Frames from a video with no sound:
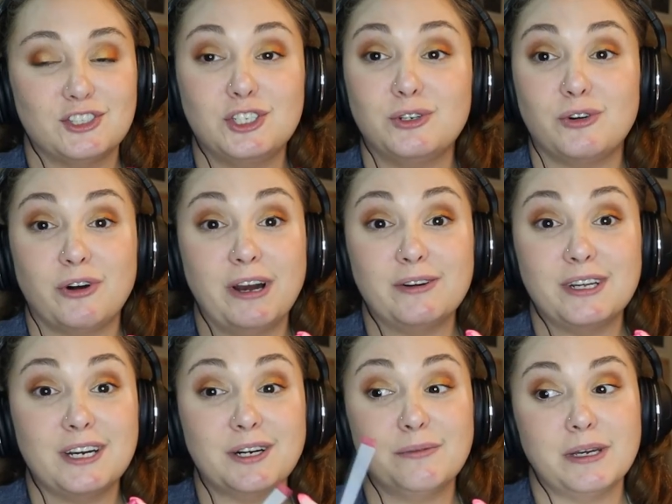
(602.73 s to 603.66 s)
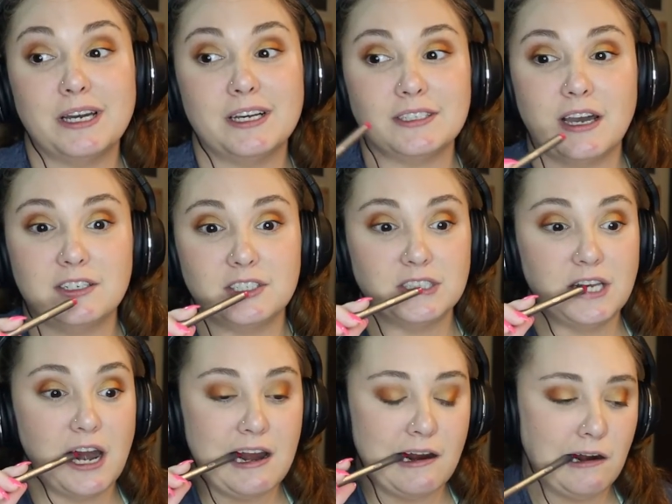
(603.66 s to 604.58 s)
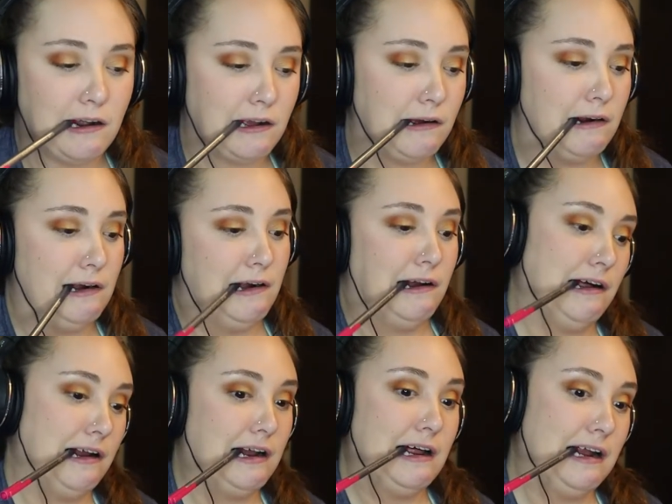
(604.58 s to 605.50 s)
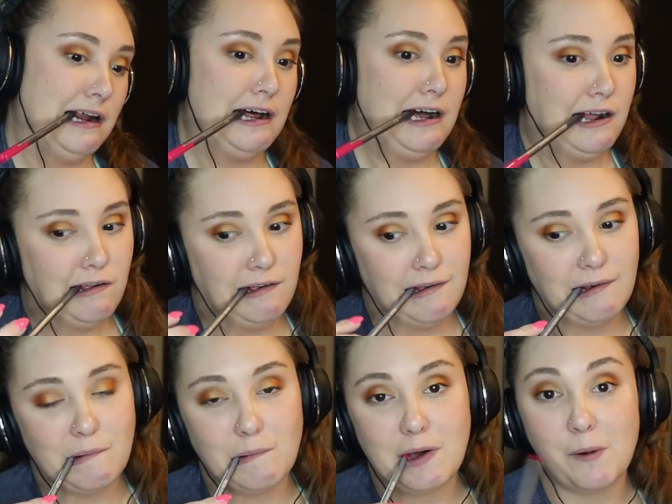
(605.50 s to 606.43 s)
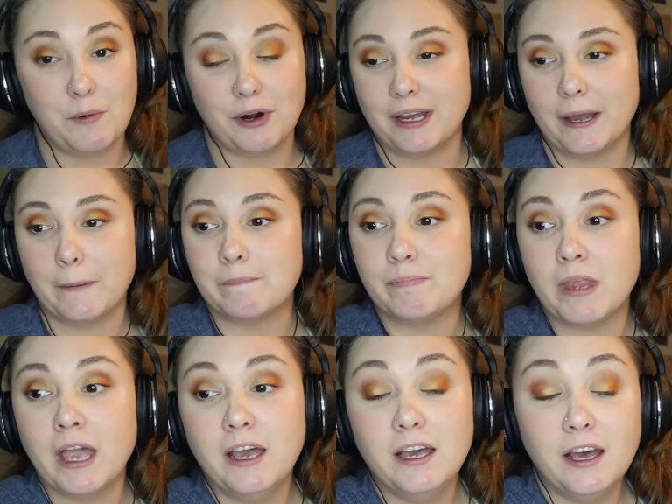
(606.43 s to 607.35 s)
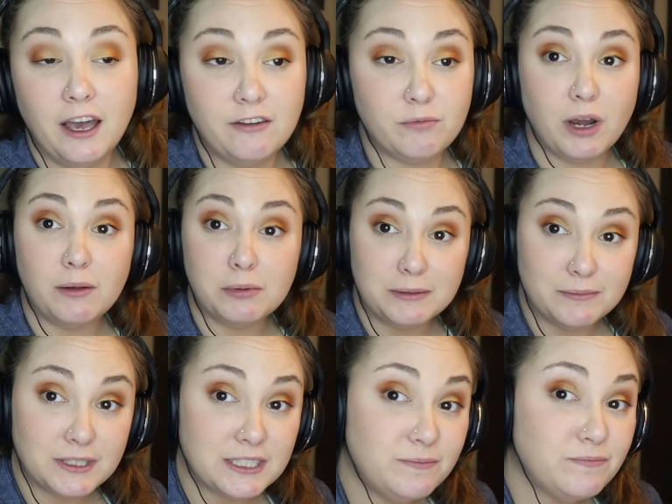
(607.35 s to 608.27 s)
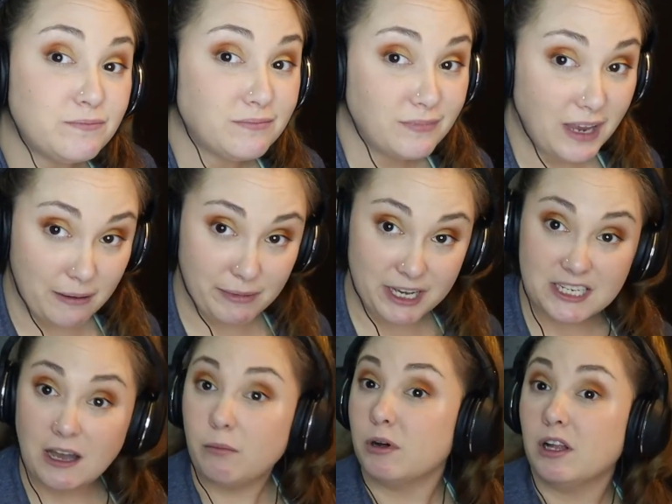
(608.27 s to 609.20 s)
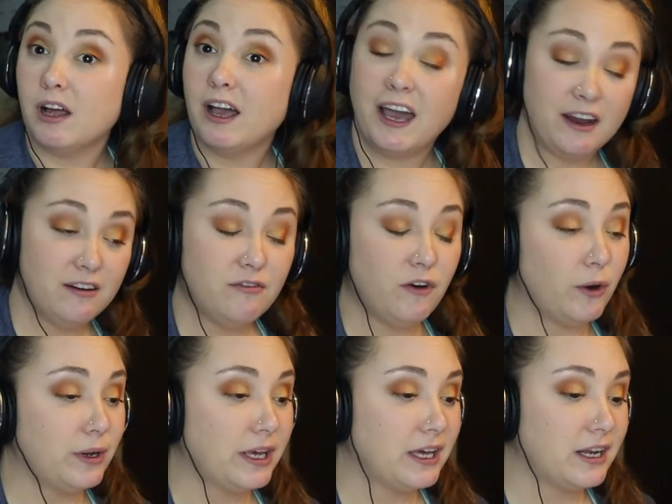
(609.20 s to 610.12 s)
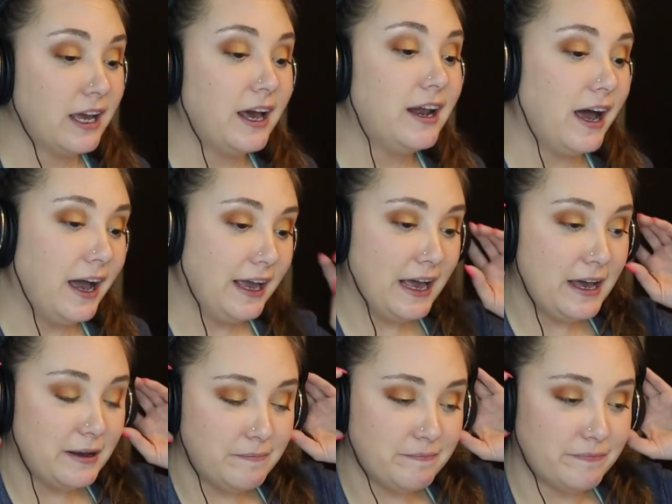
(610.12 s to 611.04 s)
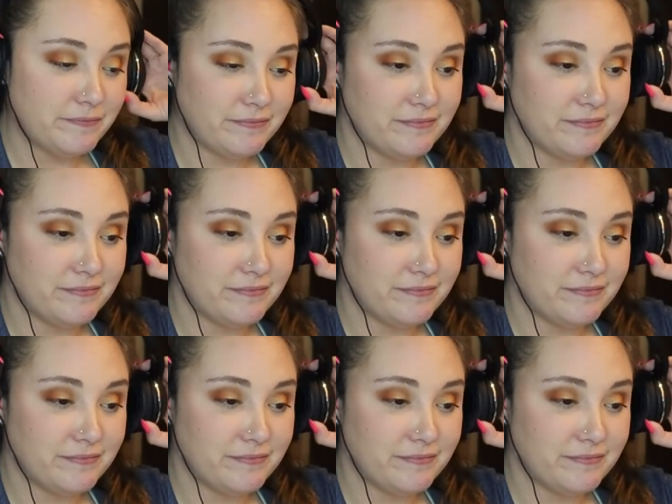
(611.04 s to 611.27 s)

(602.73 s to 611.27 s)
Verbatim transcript: are chewed around here because I just sit here and I go, ah, while I'm working. I have problems. Am I double headphoning it again? I am.